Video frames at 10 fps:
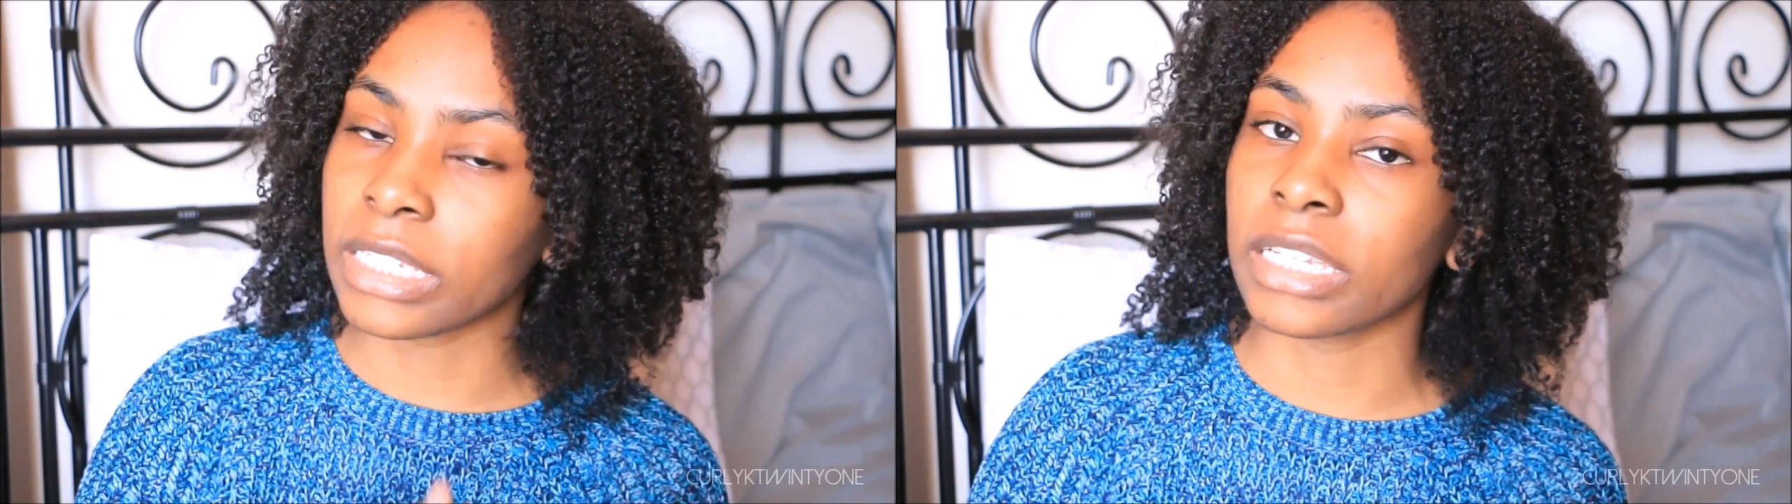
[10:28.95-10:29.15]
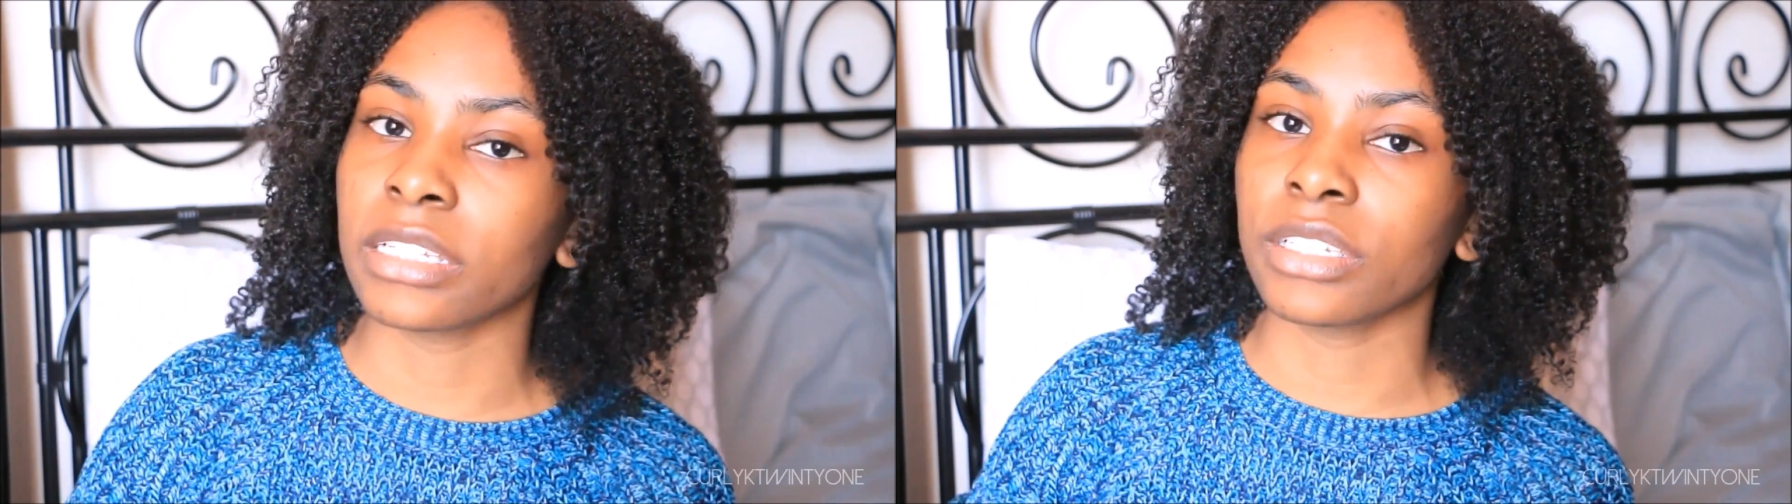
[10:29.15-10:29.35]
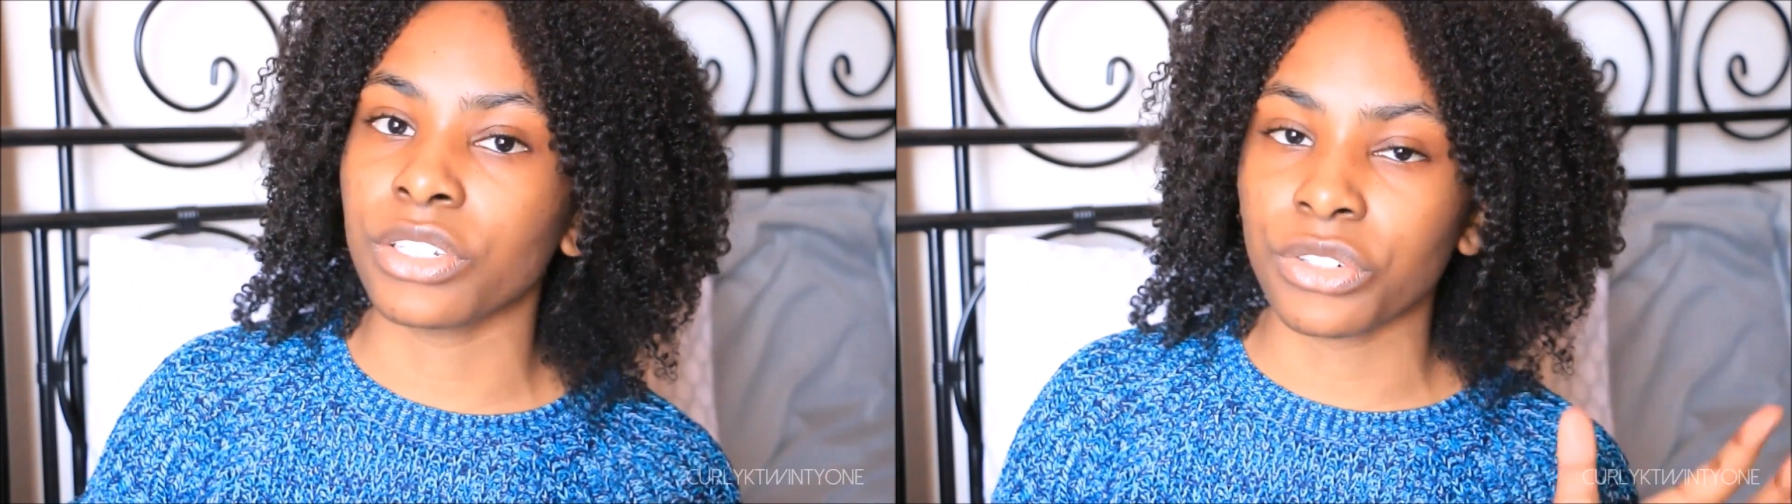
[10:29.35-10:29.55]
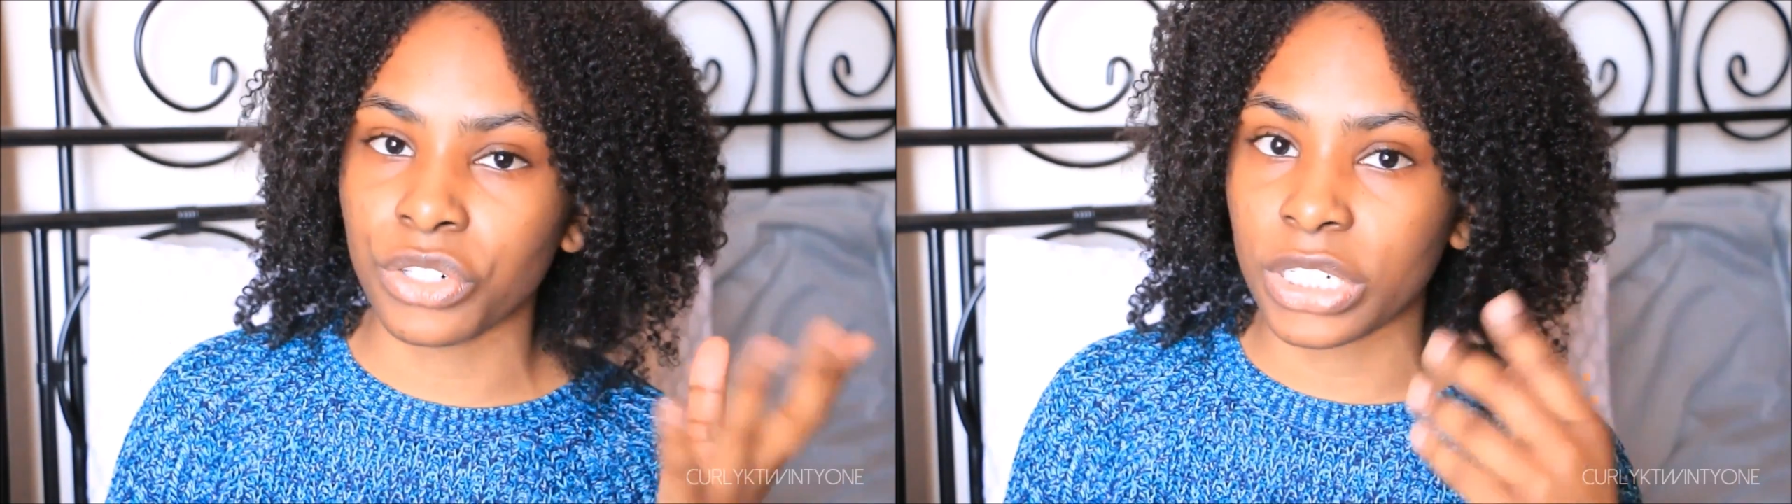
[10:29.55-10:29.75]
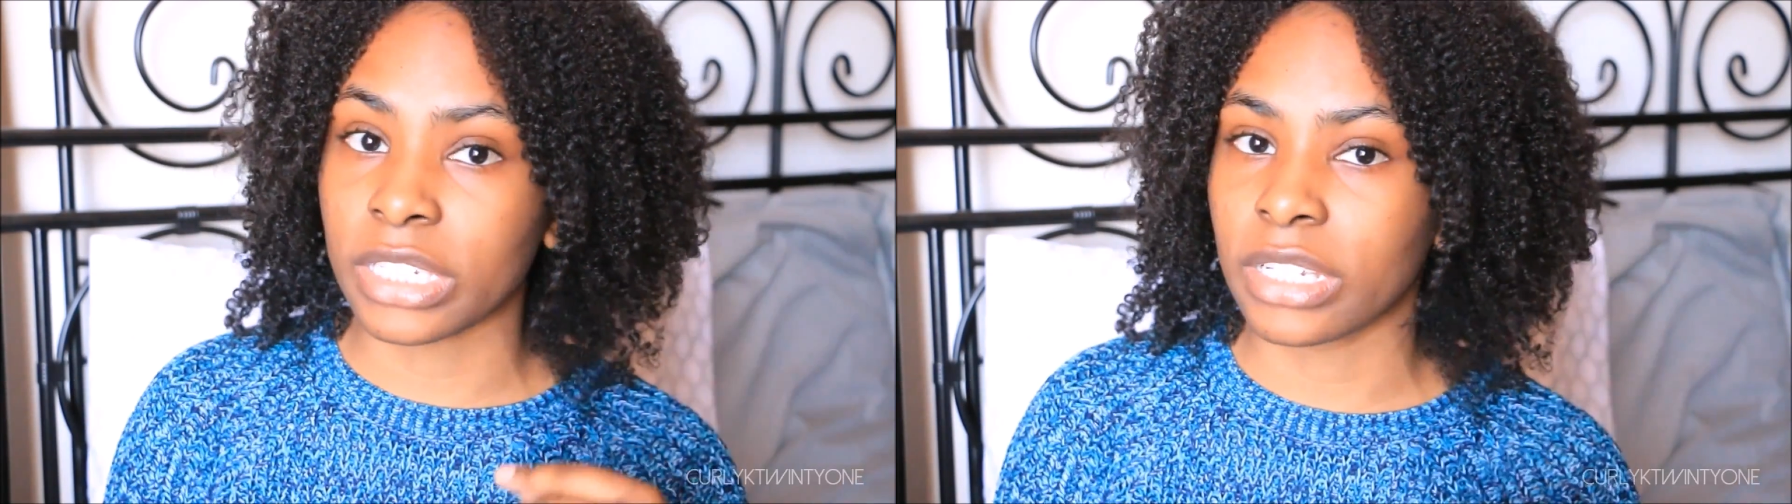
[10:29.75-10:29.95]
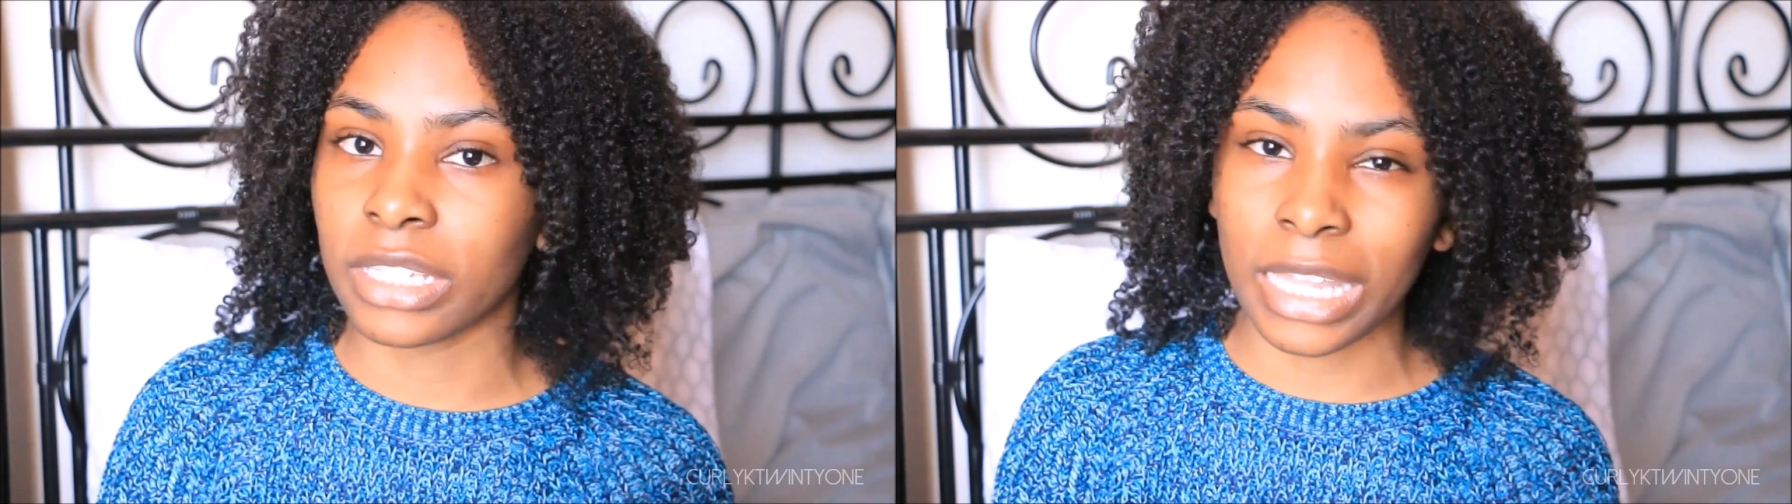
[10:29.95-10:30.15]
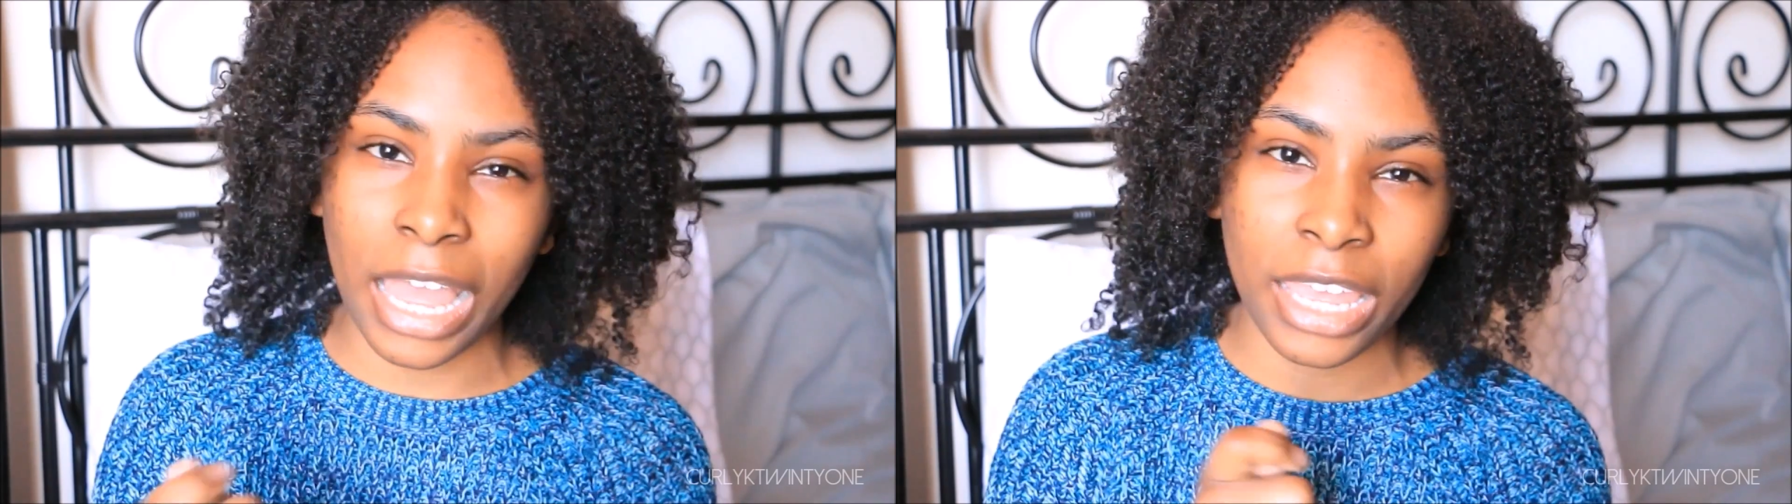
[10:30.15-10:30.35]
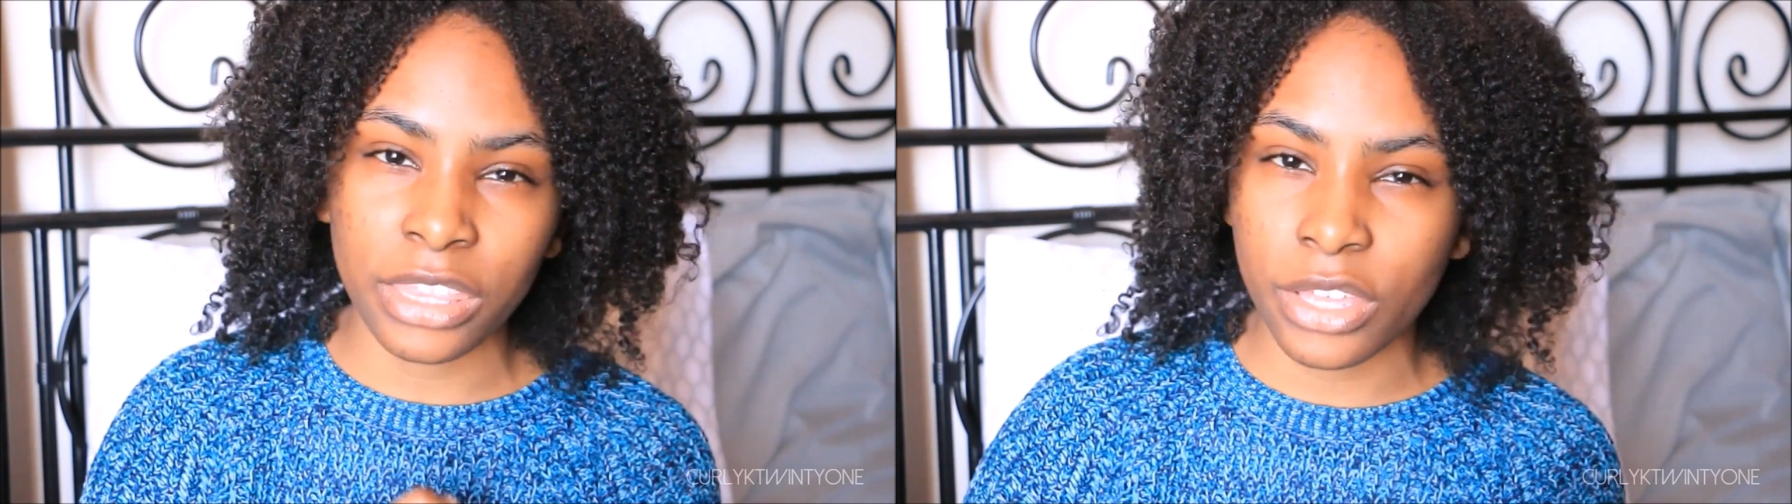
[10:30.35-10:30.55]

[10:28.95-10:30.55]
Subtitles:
You just glide